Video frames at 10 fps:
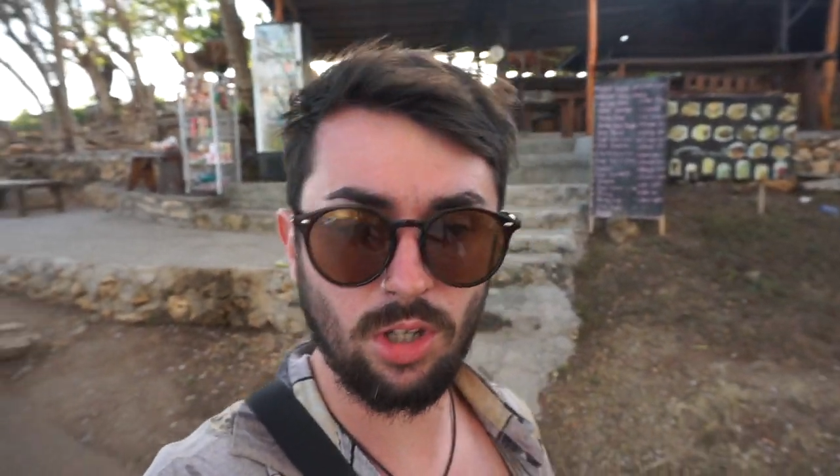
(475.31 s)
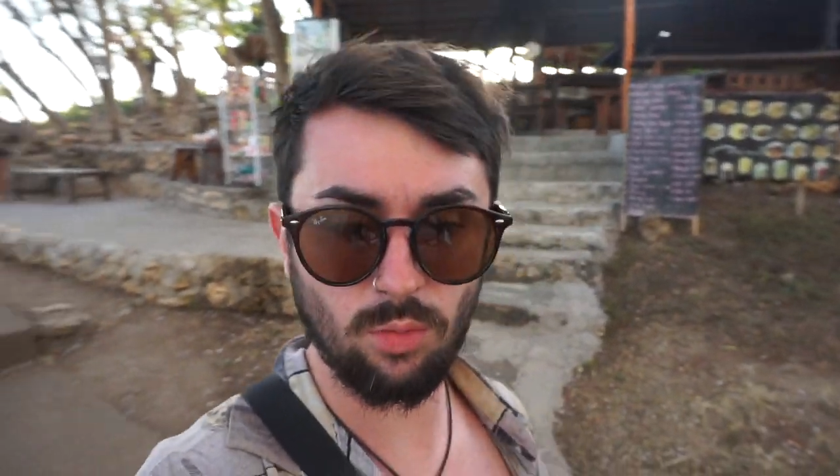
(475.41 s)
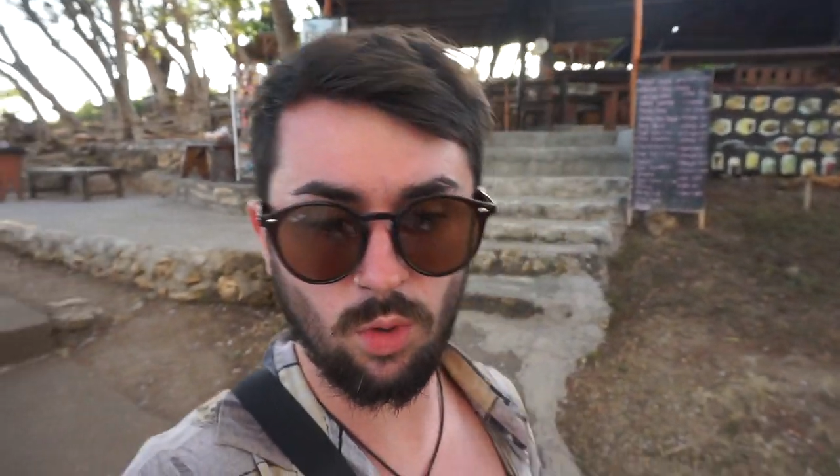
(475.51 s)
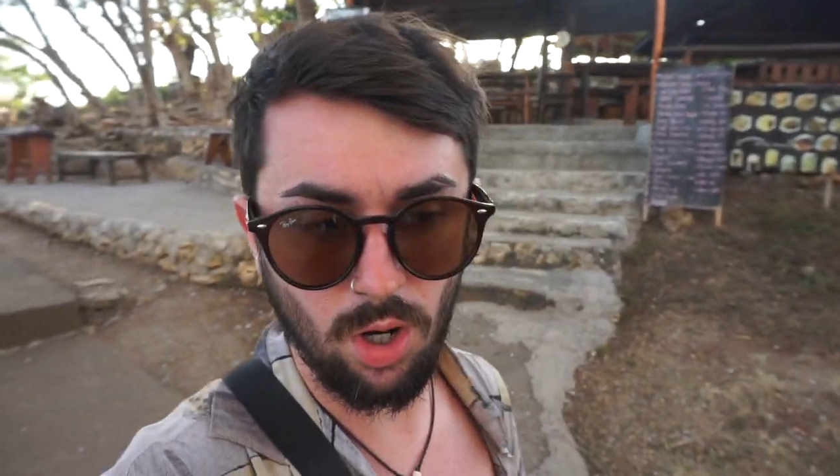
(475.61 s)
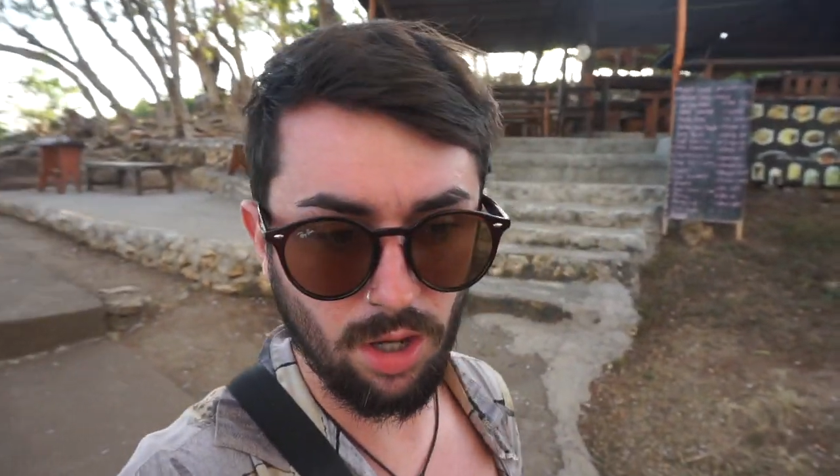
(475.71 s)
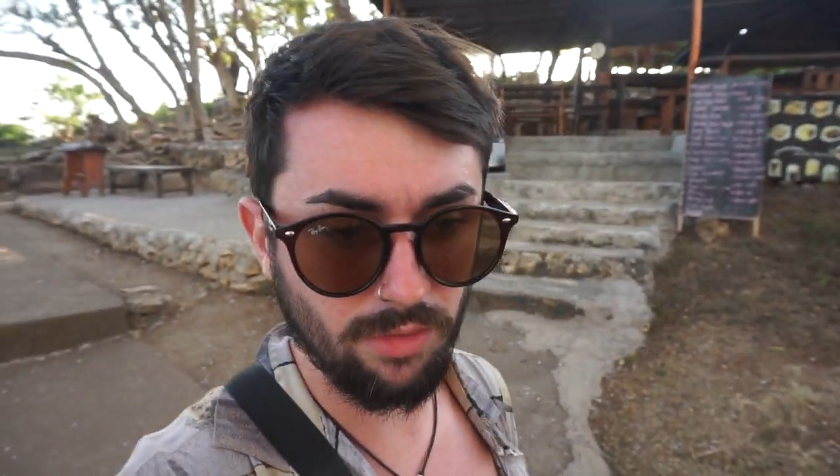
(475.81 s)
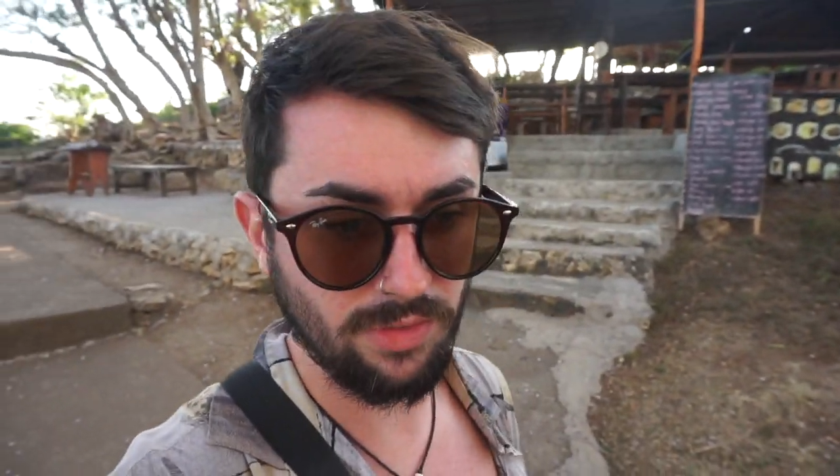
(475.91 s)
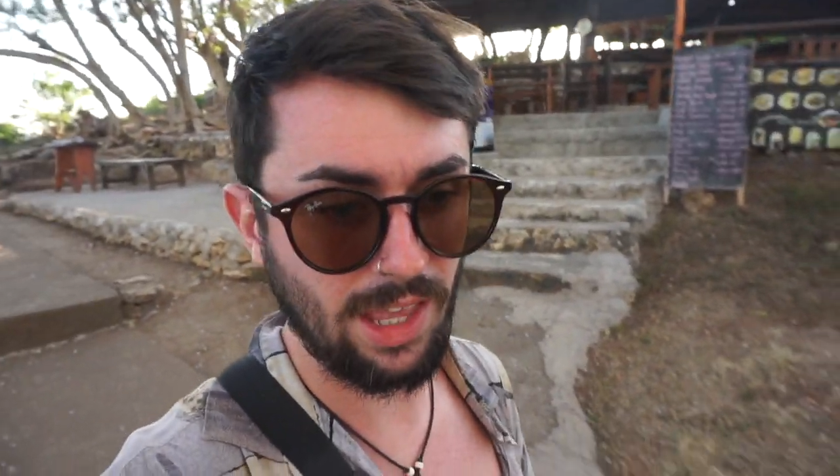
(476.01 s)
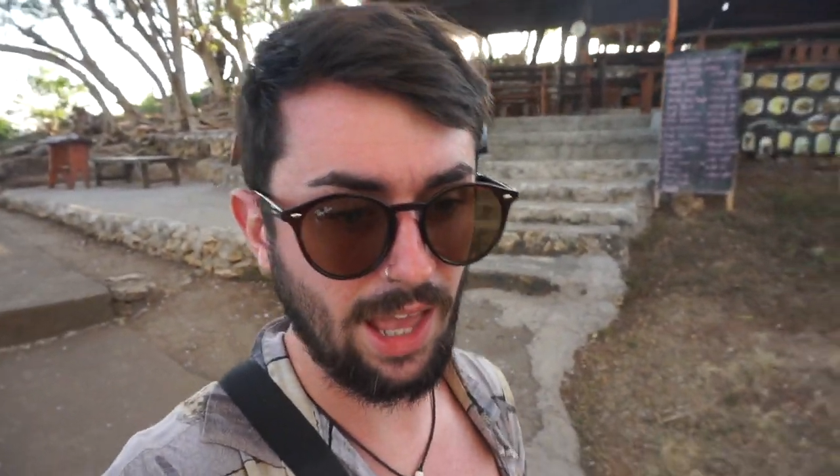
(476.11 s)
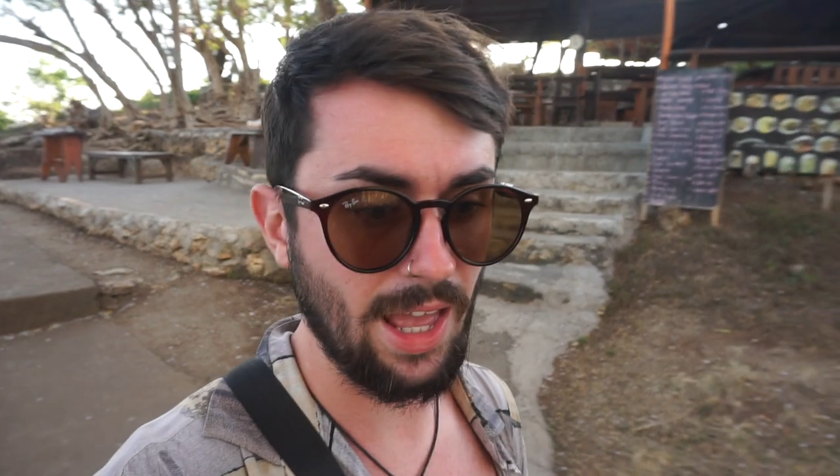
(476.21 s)

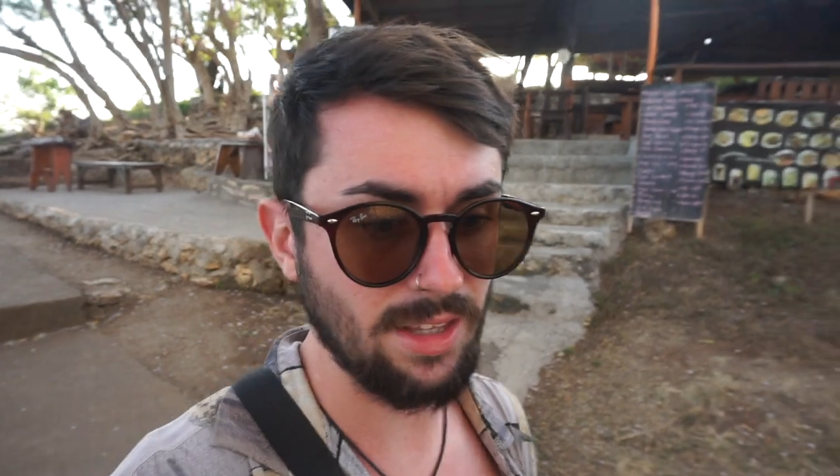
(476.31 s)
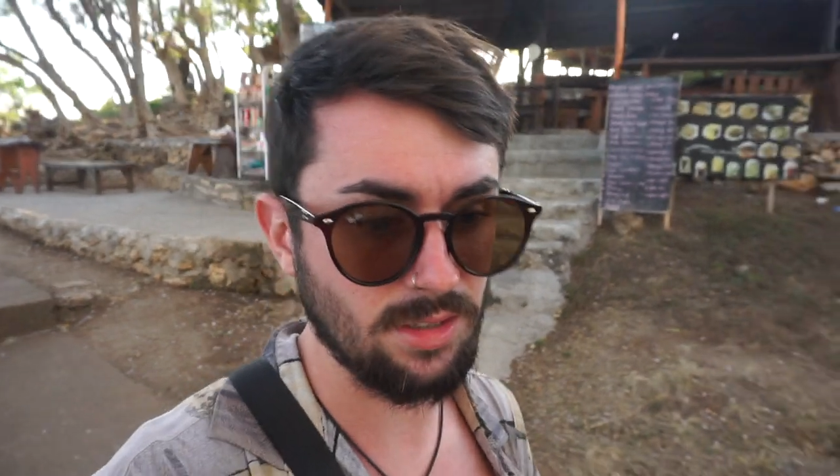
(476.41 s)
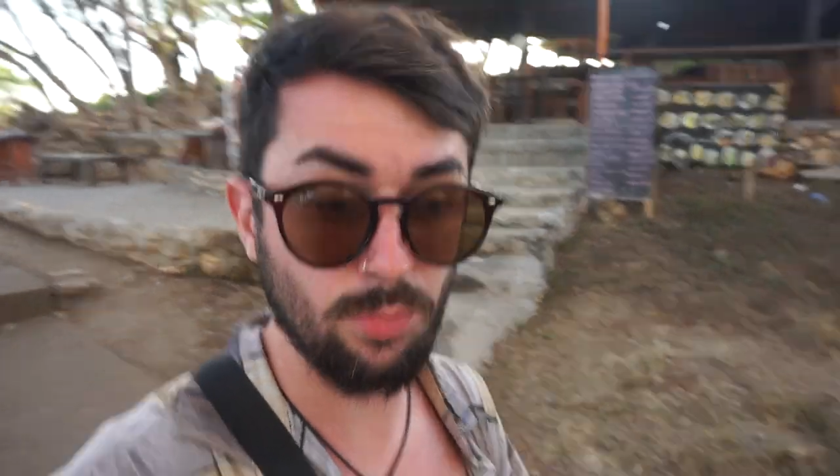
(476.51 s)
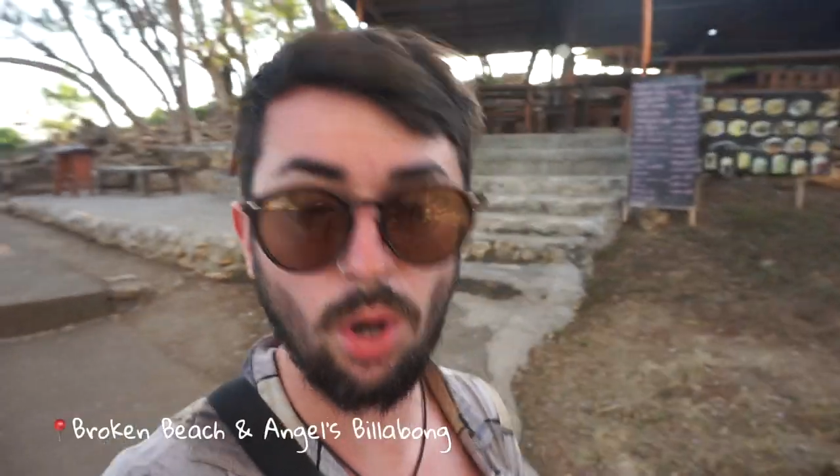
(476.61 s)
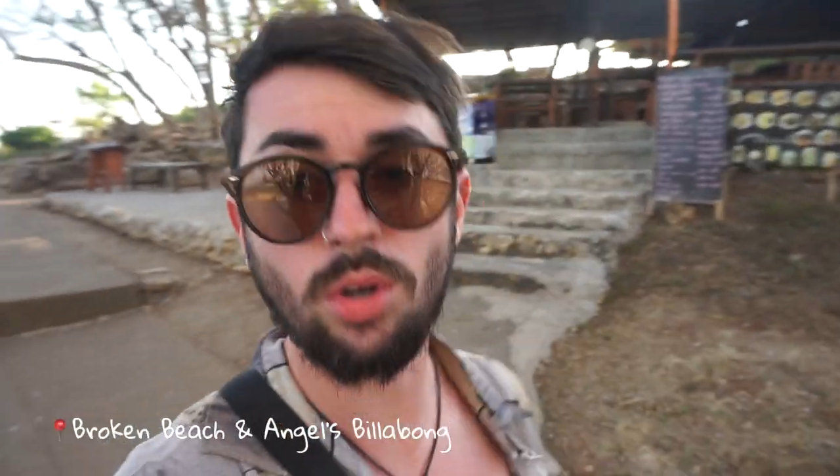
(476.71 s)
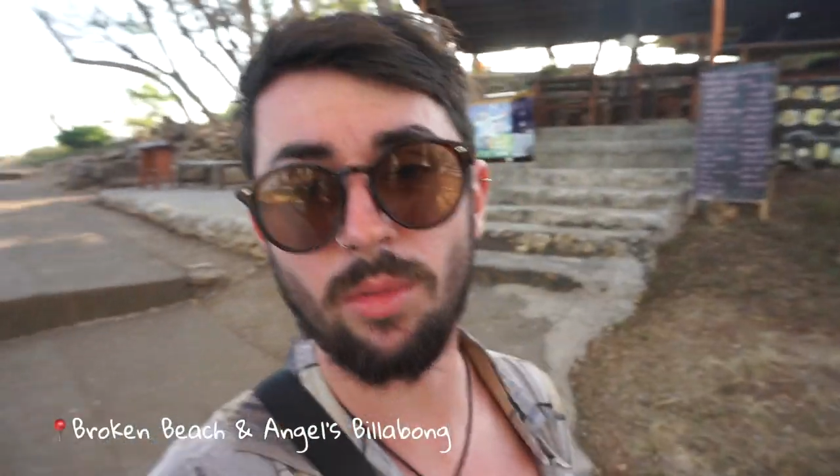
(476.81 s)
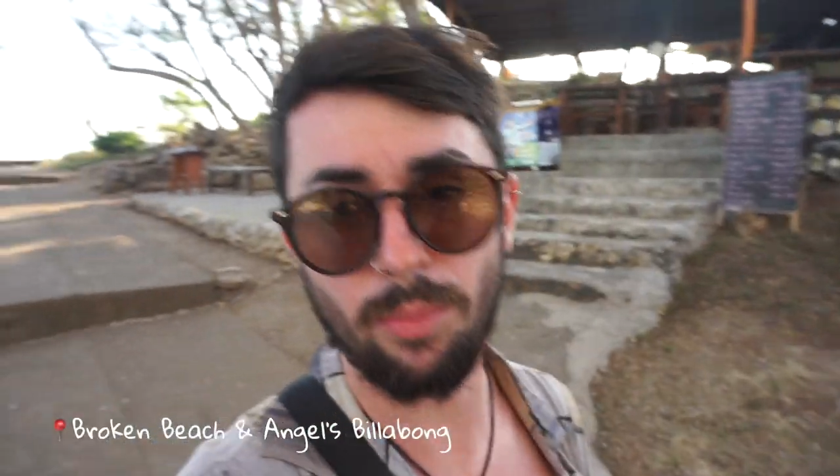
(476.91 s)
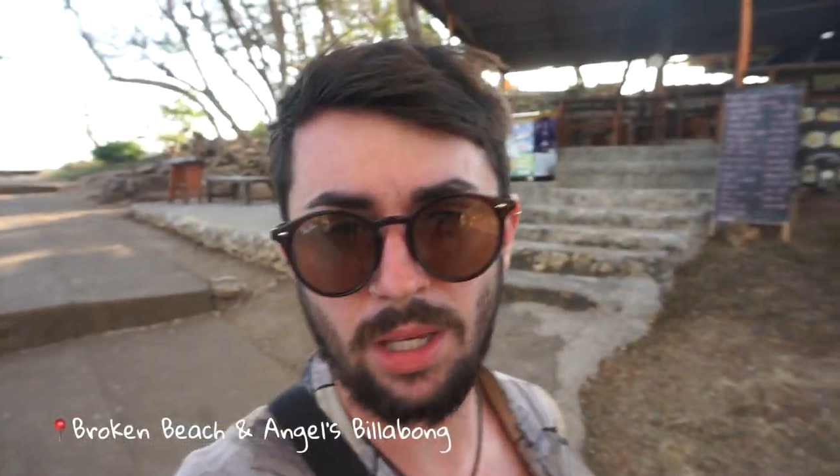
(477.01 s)
arrived at Broken